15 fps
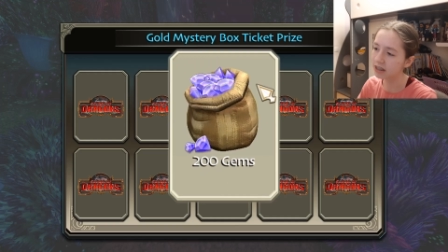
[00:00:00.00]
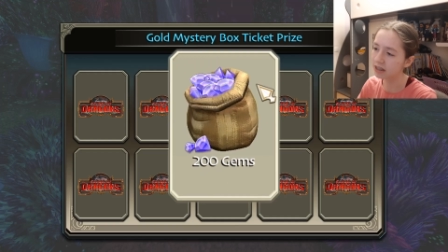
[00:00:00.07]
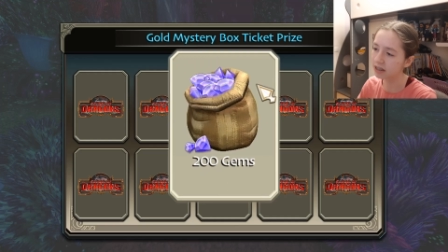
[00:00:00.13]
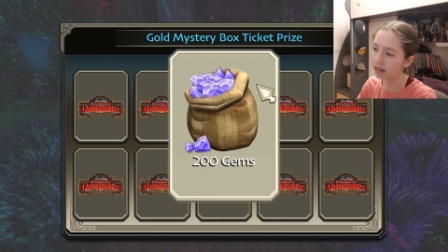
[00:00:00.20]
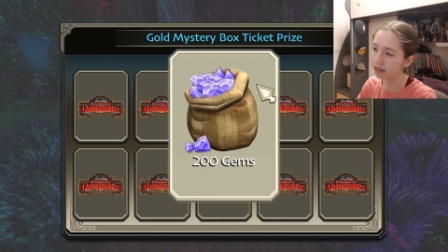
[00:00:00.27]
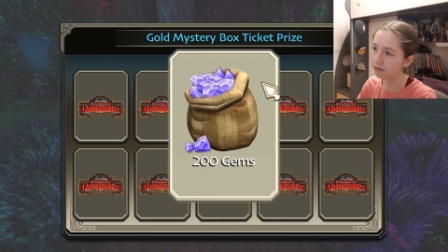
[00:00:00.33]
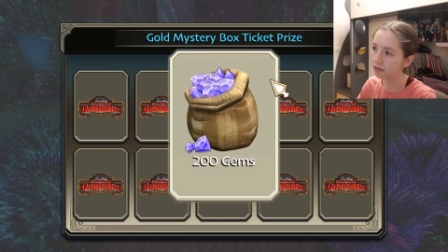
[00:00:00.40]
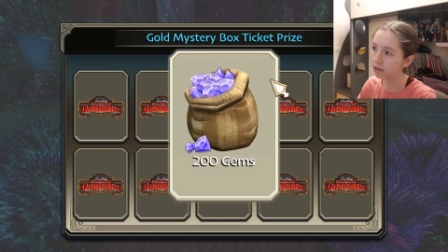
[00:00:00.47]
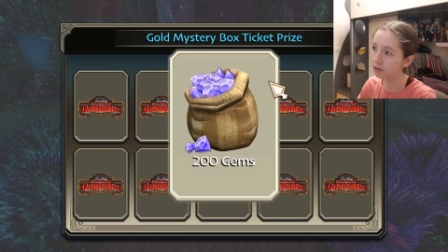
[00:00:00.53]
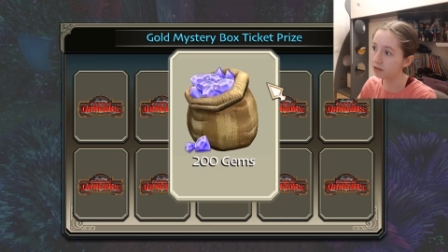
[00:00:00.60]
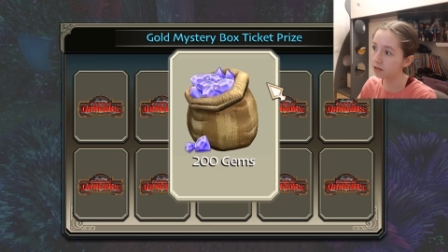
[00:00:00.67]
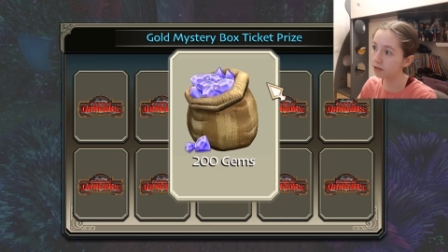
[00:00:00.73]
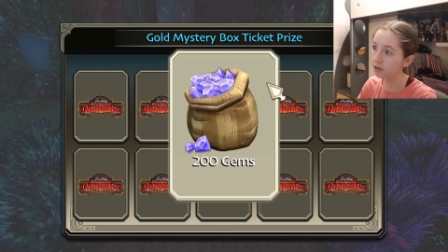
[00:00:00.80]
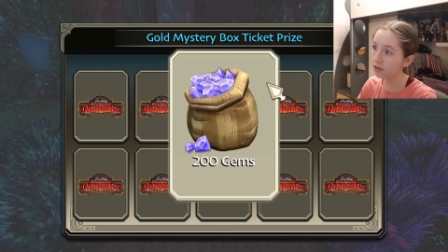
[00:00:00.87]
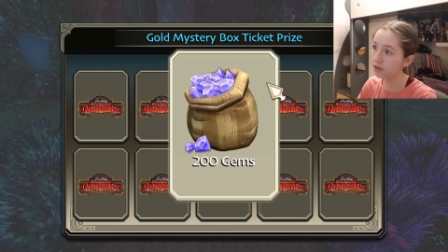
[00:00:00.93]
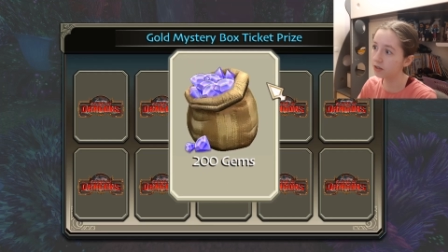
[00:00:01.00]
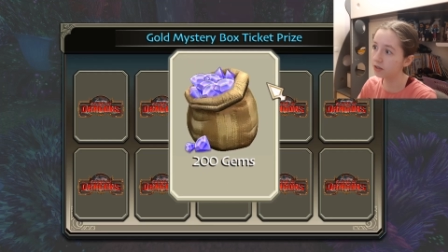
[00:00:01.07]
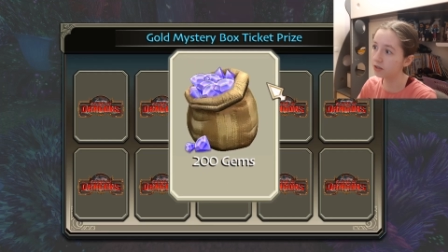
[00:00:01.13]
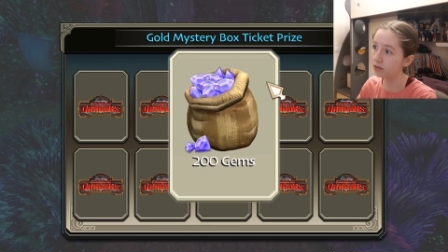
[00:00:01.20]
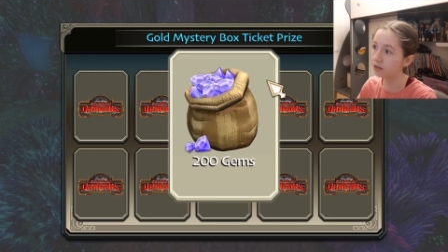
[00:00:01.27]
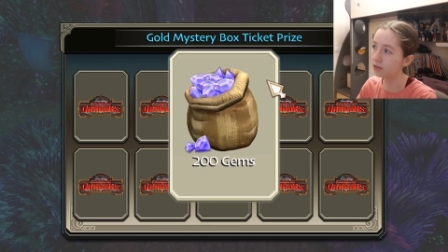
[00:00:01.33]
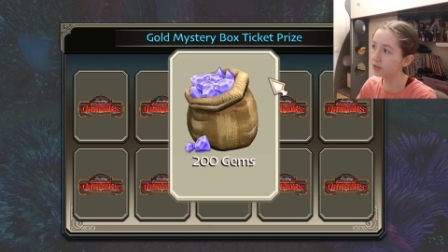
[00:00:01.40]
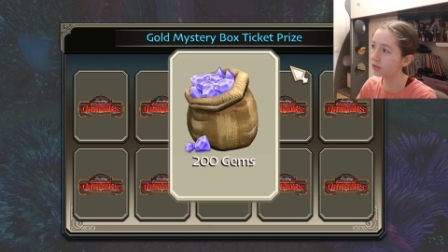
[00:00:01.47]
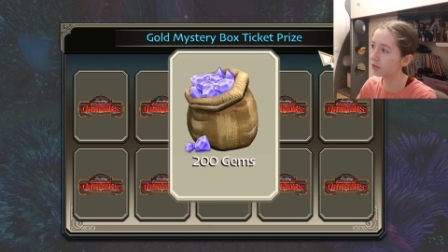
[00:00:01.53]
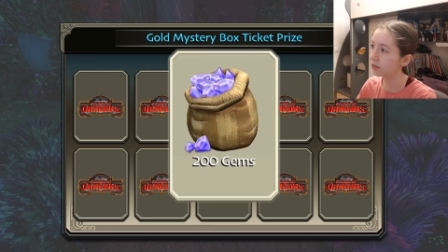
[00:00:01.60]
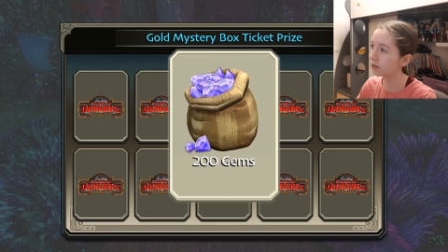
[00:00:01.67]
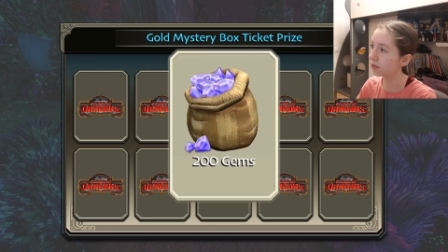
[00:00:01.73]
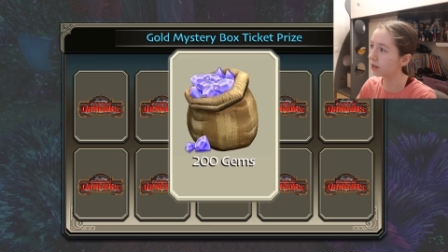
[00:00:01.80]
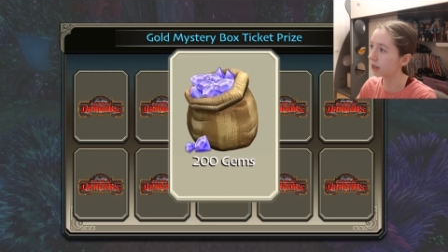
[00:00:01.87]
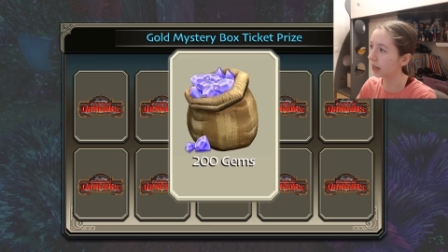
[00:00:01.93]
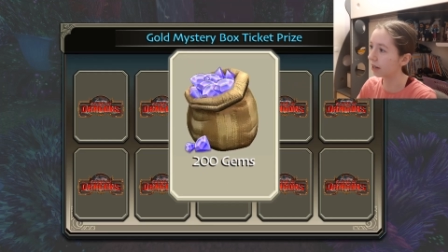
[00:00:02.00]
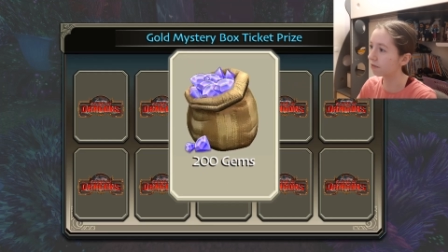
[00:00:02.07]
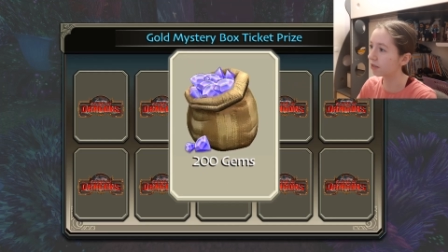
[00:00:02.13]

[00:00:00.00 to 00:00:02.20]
in this game ooh okay